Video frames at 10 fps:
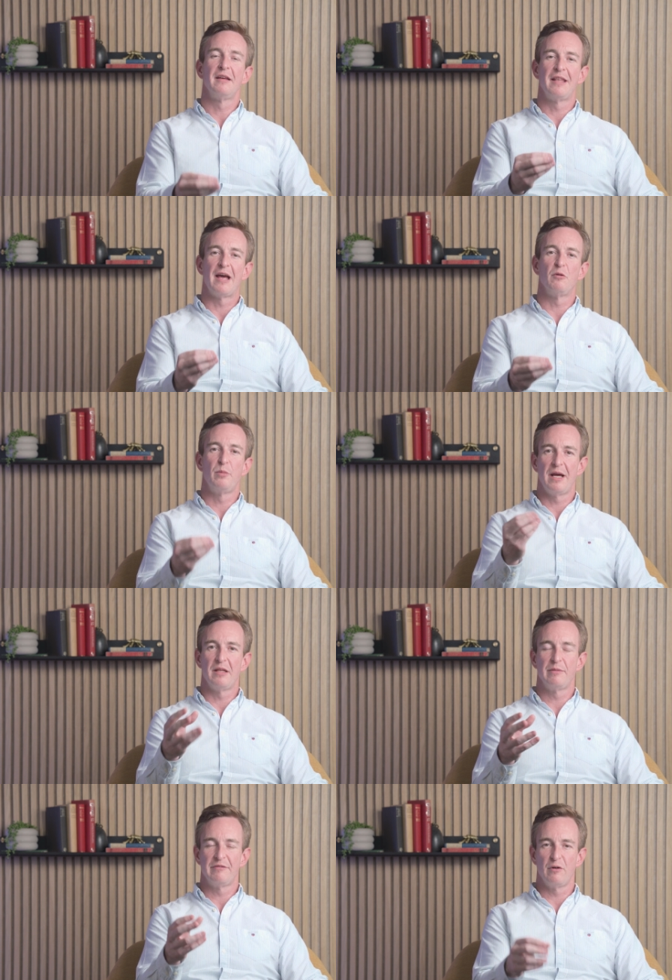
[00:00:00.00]
They will pay
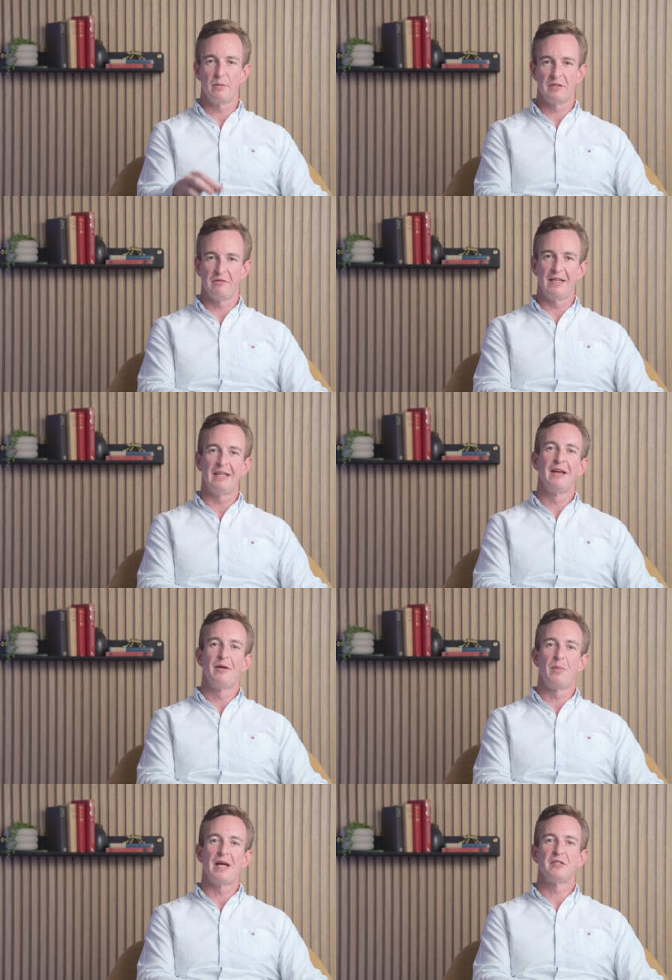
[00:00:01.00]
the performance fee
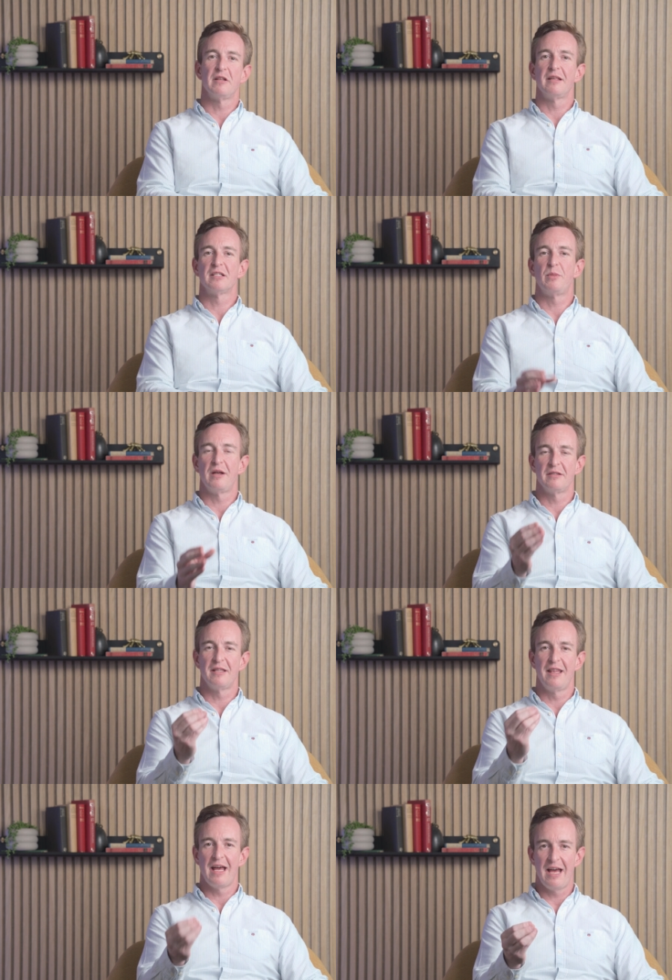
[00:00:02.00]
based on the experience
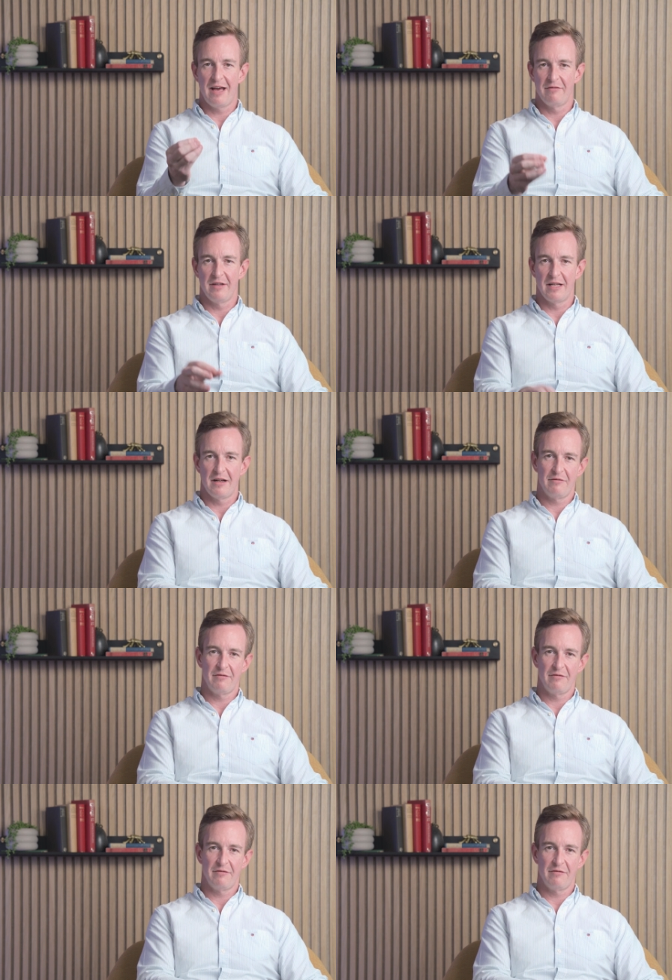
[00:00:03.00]
that they have in our